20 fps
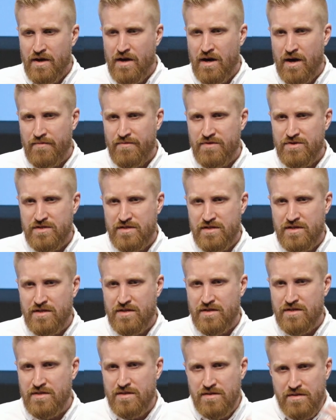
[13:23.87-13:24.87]

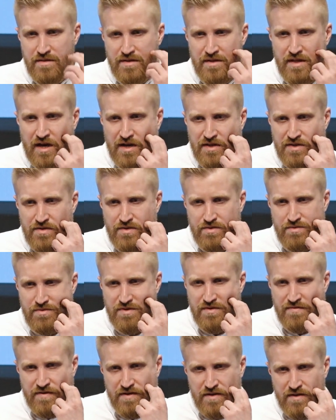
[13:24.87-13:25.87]
obviously not too
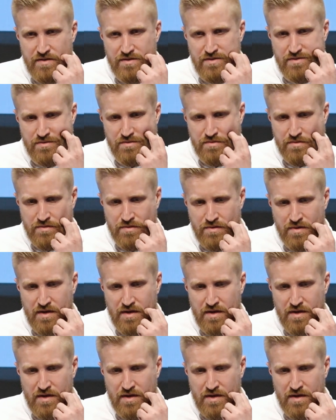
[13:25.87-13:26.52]
difficult to